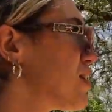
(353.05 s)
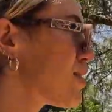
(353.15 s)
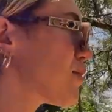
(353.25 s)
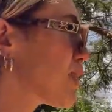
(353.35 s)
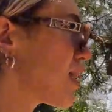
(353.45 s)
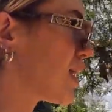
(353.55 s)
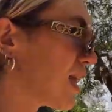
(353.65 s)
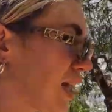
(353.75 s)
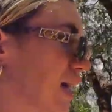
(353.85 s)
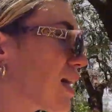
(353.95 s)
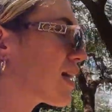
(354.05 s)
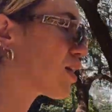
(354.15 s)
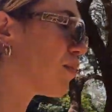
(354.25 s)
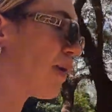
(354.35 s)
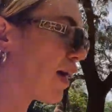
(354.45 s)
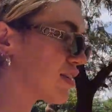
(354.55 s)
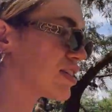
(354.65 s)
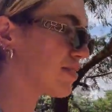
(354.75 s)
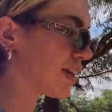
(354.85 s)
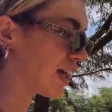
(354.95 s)
something like that
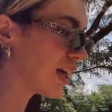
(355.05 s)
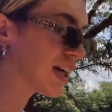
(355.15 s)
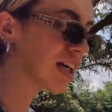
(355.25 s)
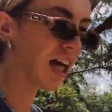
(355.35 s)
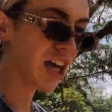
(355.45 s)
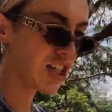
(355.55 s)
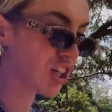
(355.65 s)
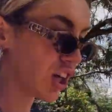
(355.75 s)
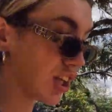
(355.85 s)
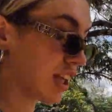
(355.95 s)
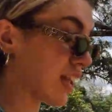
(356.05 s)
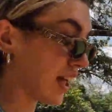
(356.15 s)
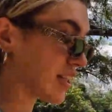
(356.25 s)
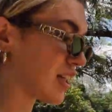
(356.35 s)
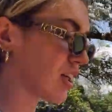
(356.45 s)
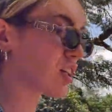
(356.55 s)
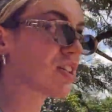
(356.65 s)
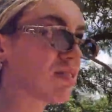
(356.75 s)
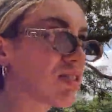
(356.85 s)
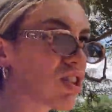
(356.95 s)
comparatively to other things that you can
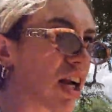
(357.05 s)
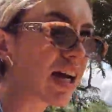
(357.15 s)
do in Sri